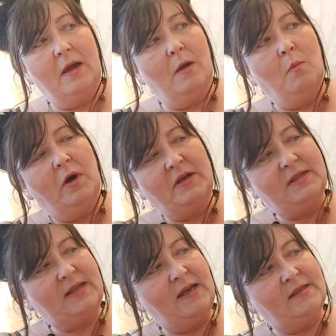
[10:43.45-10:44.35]
And what
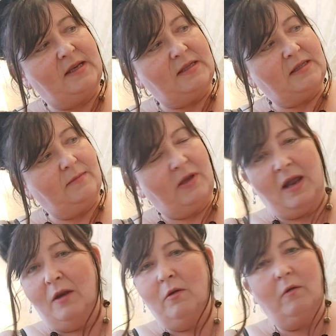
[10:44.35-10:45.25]
it says is, and
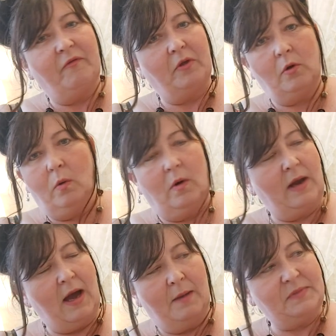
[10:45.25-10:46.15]
I love the quote,